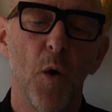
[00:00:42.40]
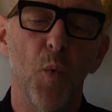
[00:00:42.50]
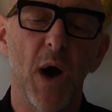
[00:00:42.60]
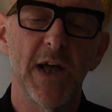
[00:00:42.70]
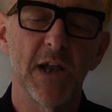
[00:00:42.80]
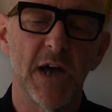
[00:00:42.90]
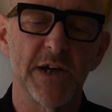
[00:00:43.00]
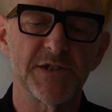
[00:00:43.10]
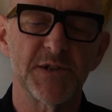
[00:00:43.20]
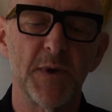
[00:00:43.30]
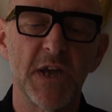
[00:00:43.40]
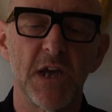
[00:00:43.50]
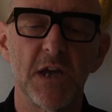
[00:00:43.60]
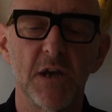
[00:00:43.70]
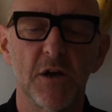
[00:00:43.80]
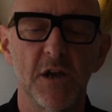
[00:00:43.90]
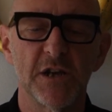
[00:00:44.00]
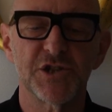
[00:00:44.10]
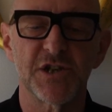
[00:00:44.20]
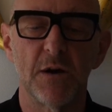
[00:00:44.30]
Wireline speaking, colour
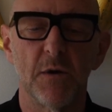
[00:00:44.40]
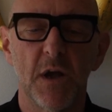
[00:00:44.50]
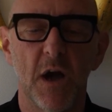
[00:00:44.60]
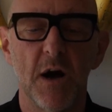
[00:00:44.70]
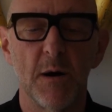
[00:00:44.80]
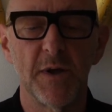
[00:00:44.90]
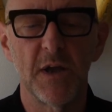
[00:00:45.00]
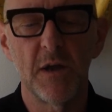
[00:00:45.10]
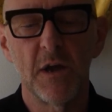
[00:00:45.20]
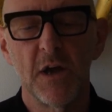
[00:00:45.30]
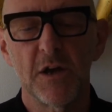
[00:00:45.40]
shout calming,